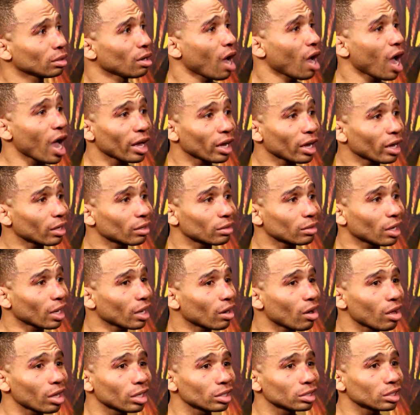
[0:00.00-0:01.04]
I
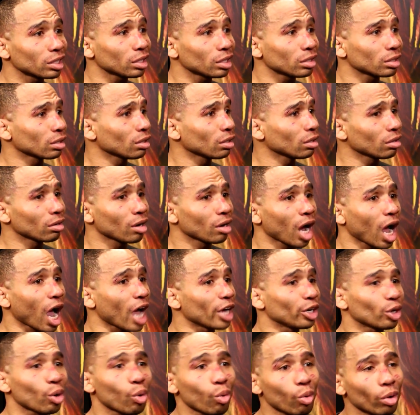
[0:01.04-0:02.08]

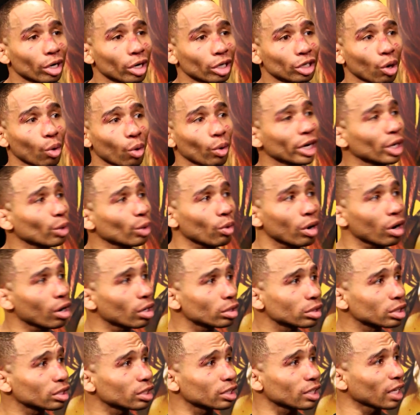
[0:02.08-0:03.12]
don't want to go anywhere
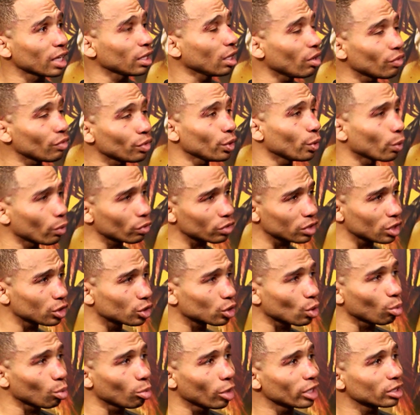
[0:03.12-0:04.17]
else because I love the UFC
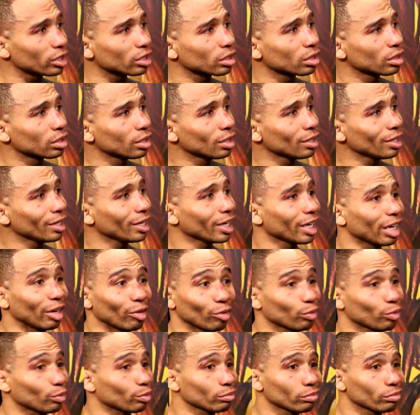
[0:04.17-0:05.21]
so much.
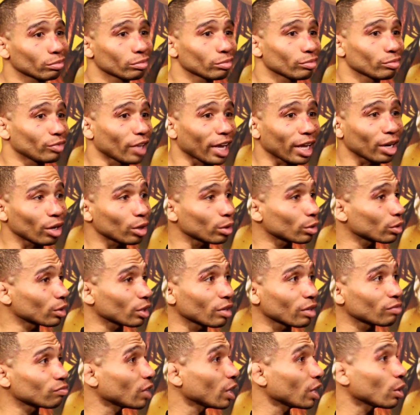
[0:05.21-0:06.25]
If they don't
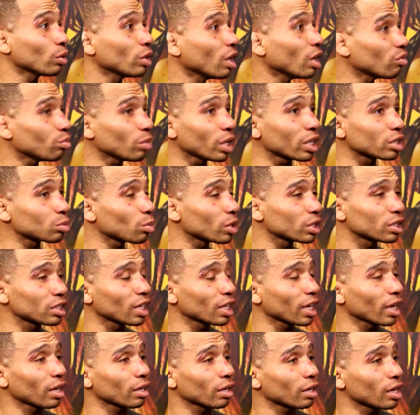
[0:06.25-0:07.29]
love me as much
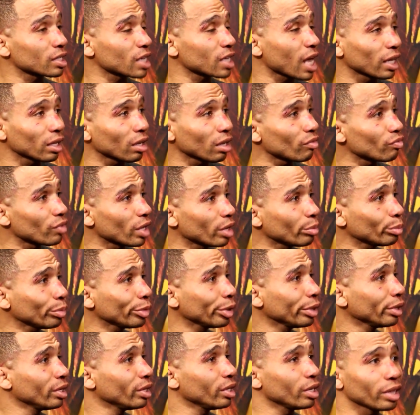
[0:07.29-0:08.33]
as I love them,
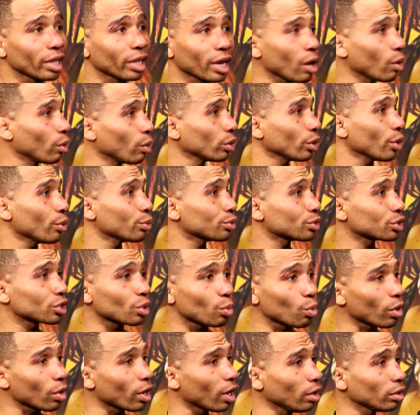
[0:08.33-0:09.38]
then I'll go
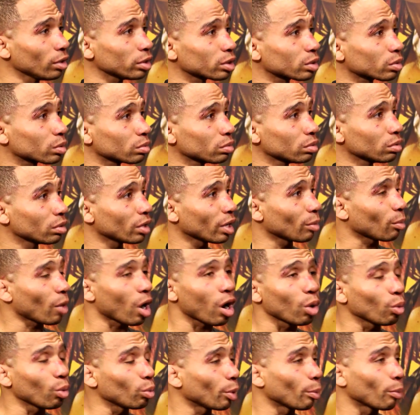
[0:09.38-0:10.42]
somewhere else, and my
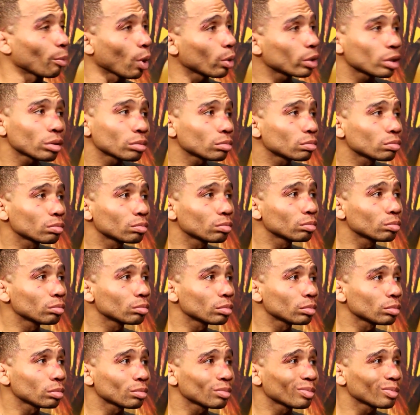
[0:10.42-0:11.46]
heart will be broken.
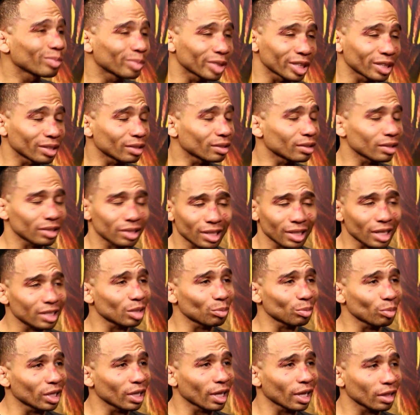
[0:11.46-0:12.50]
But it
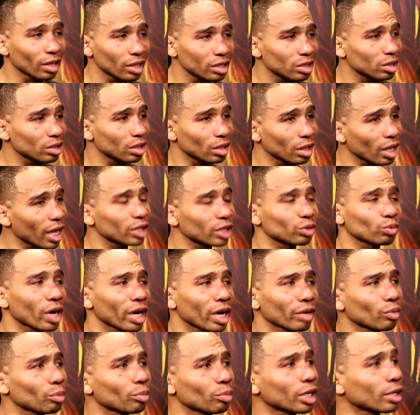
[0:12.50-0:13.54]
doesn't mean that this is the last
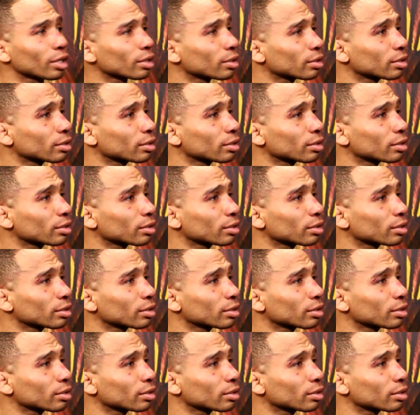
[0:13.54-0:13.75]
ride for me.